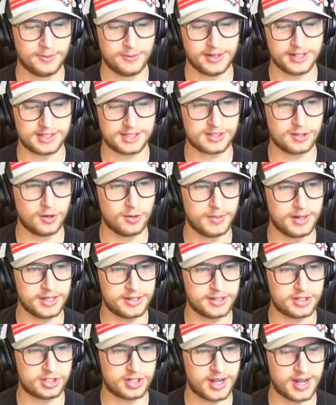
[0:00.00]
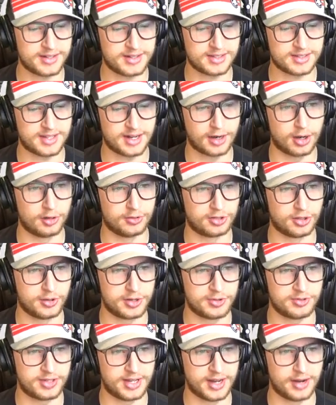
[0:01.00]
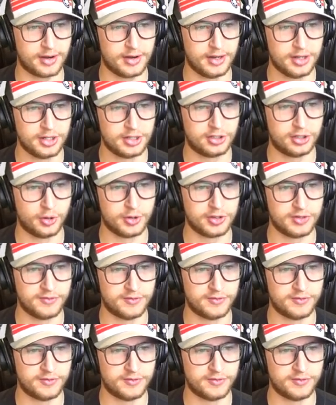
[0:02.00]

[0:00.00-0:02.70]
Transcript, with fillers: We had so many good chances there. Oh, don't you dare. Don't